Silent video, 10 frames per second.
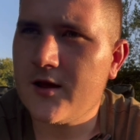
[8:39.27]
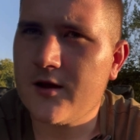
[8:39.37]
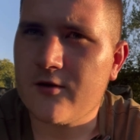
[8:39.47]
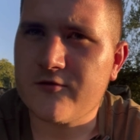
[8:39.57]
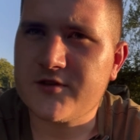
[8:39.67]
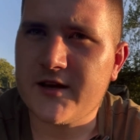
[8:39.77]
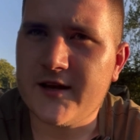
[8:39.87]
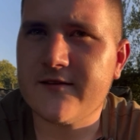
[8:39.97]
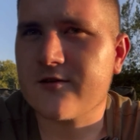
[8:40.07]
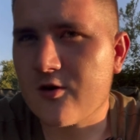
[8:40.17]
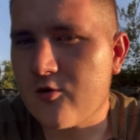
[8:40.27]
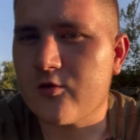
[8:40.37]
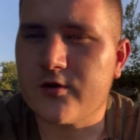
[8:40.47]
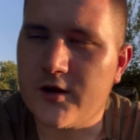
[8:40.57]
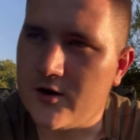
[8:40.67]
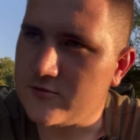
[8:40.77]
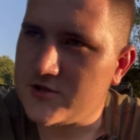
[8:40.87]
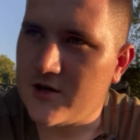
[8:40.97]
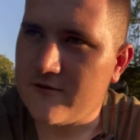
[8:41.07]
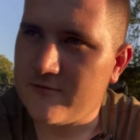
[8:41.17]
Obviously he's got all of the old
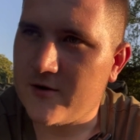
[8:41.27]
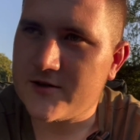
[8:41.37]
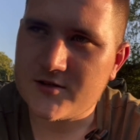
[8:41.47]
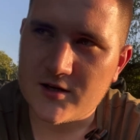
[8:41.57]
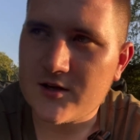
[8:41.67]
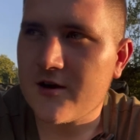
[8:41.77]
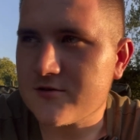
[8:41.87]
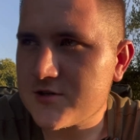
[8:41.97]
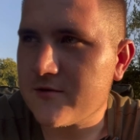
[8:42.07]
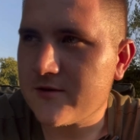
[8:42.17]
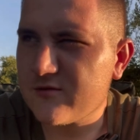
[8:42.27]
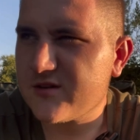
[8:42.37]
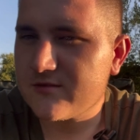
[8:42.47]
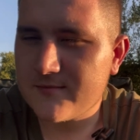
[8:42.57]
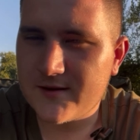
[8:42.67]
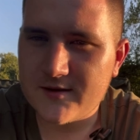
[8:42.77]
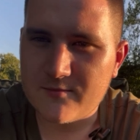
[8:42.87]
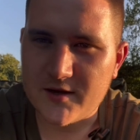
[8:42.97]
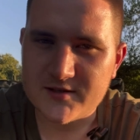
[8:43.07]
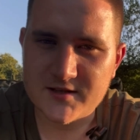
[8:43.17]
stuff, whereas I don't, so it did
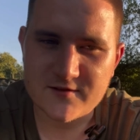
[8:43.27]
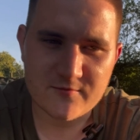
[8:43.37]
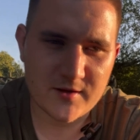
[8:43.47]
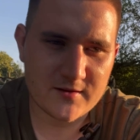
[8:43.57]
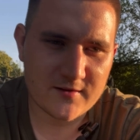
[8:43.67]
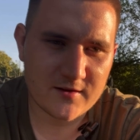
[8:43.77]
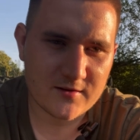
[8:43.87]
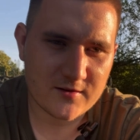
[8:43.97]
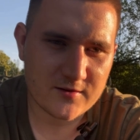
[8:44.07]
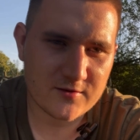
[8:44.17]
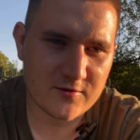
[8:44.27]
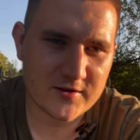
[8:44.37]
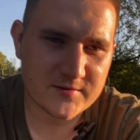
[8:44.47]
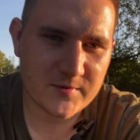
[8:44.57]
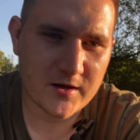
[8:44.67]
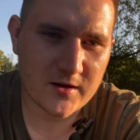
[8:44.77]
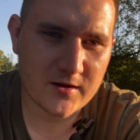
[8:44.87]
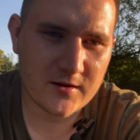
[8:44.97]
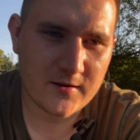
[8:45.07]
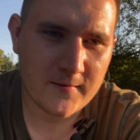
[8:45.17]
make sense for me to do this. But
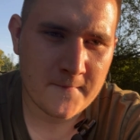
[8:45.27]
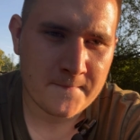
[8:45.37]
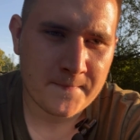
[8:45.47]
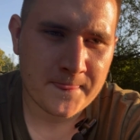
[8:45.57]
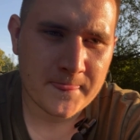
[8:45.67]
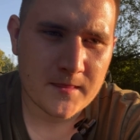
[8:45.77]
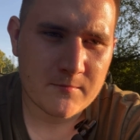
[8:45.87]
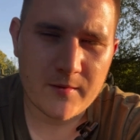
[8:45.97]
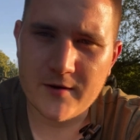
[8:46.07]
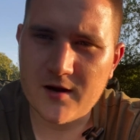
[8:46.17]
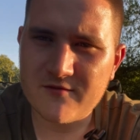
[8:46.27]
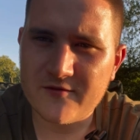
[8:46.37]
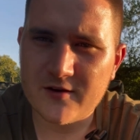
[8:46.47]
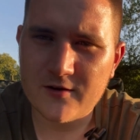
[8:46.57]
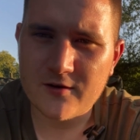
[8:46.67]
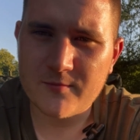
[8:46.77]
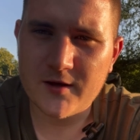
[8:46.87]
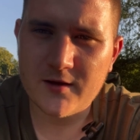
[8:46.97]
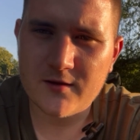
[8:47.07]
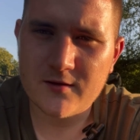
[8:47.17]
maybe another video could
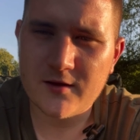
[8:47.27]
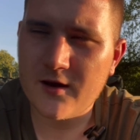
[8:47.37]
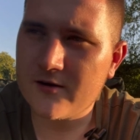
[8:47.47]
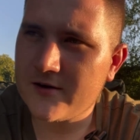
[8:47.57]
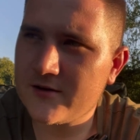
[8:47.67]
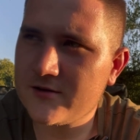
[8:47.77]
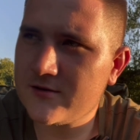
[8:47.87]
be the younger